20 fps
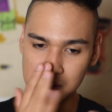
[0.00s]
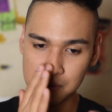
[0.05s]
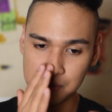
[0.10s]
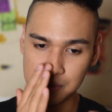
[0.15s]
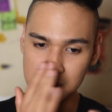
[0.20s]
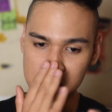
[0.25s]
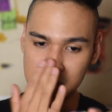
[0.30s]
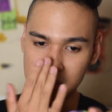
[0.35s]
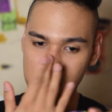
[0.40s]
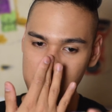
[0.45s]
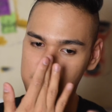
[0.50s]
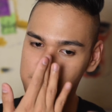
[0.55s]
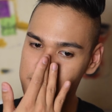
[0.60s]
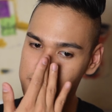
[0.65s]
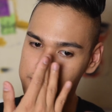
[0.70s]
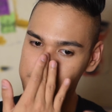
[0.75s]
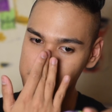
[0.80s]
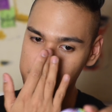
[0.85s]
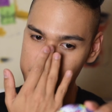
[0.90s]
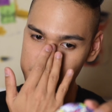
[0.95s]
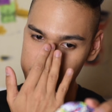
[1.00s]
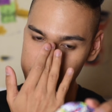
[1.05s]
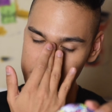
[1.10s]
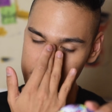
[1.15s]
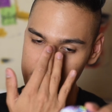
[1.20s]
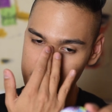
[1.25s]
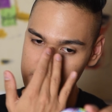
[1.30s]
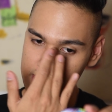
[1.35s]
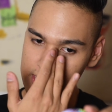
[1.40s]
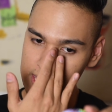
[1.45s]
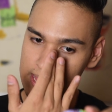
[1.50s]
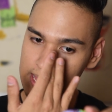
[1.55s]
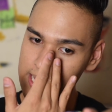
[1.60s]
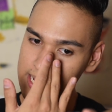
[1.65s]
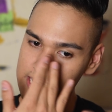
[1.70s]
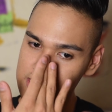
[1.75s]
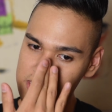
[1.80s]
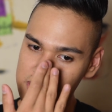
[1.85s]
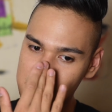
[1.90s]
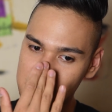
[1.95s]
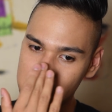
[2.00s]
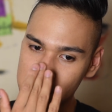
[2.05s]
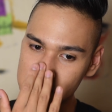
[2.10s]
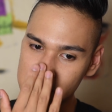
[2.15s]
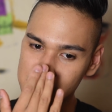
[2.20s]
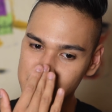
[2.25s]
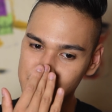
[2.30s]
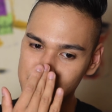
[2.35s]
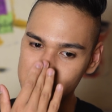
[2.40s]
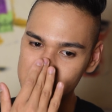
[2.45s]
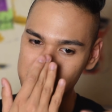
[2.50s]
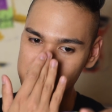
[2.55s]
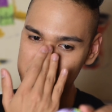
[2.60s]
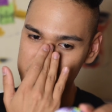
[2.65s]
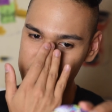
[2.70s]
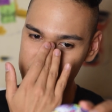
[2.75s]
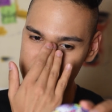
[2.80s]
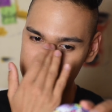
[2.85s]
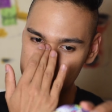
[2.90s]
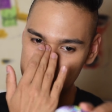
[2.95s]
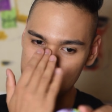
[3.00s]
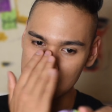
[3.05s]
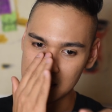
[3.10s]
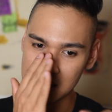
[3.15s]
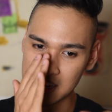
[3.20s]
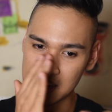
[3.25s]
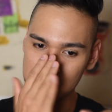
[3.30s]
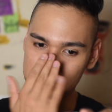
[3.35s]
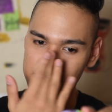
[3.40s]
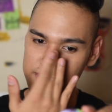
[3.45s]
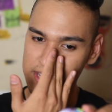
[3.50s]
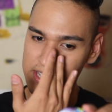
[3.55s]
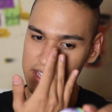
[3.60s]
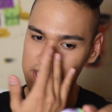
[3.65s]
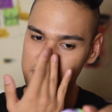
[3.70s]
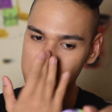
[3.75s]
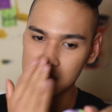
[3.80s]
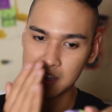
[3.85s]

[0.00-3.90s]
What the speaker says: which I will be doing a light contour just to kind of have a,